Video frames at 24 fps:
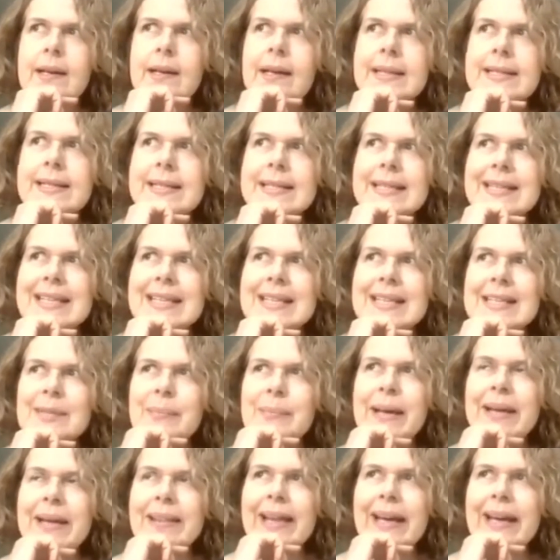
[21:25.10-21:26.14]
I didn't
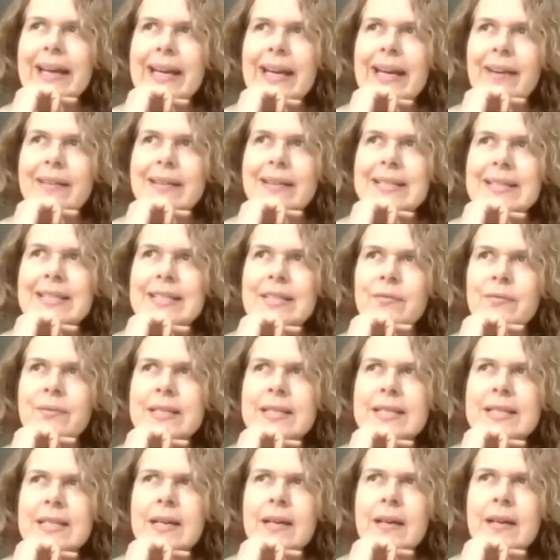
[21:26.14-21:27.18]
expect that character to
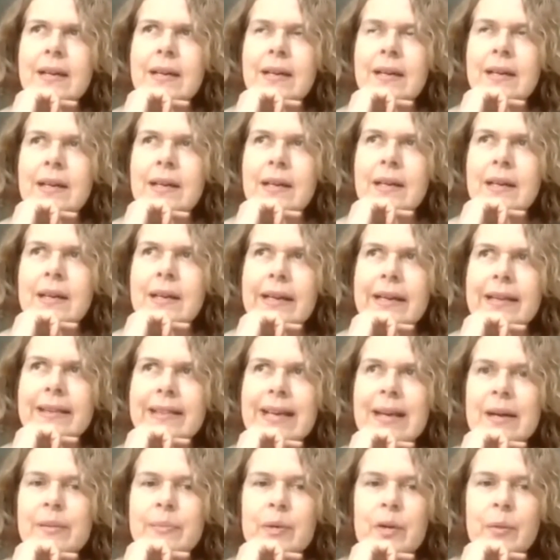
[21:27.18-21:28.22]
return in
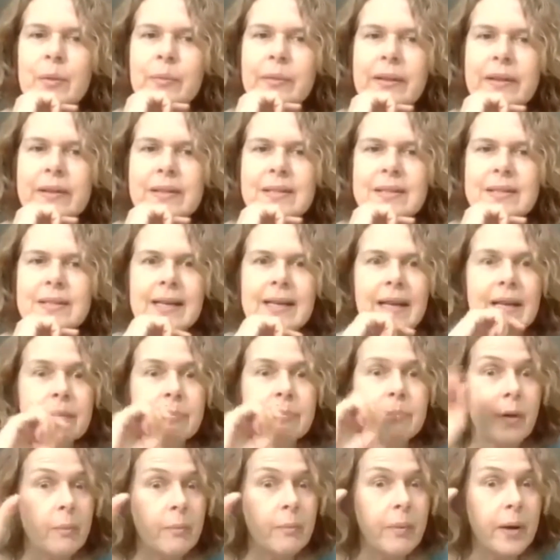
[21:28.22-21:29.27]
that book, but they just kind of
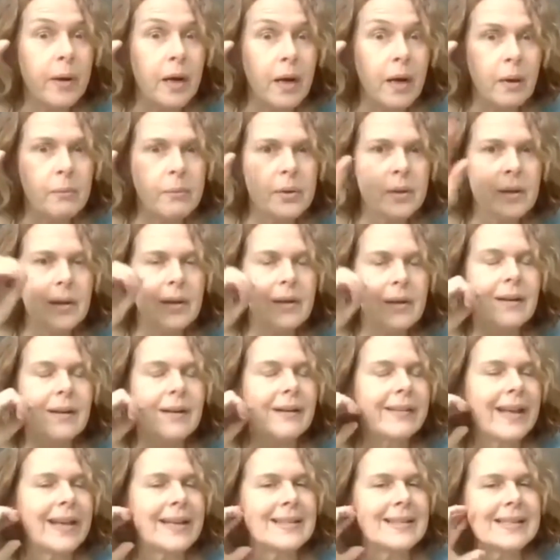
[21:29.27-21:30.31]
pop up,
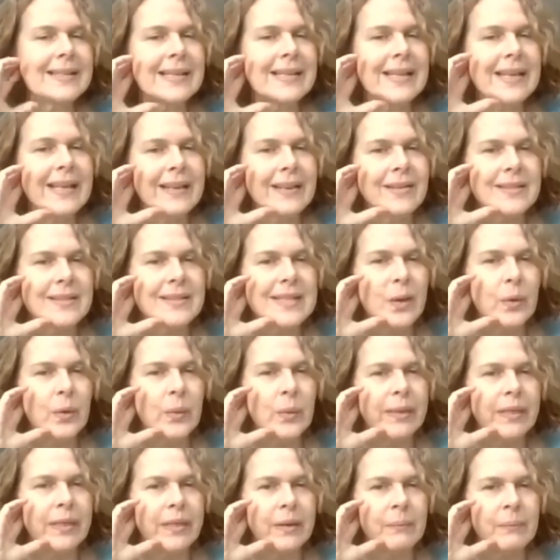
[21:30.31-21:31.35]
and that's it. You're stuck
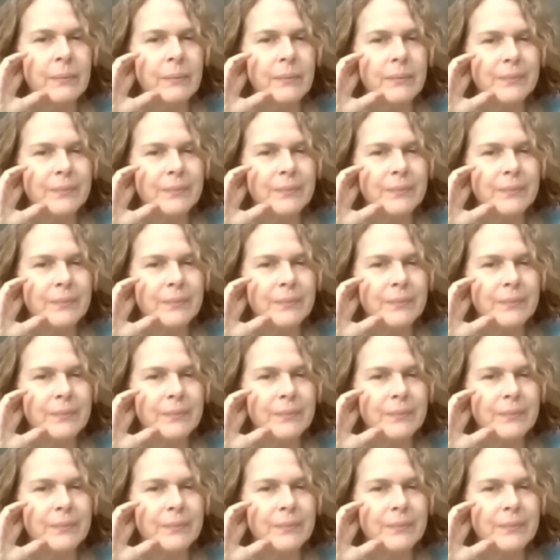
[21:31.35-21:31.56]
with them.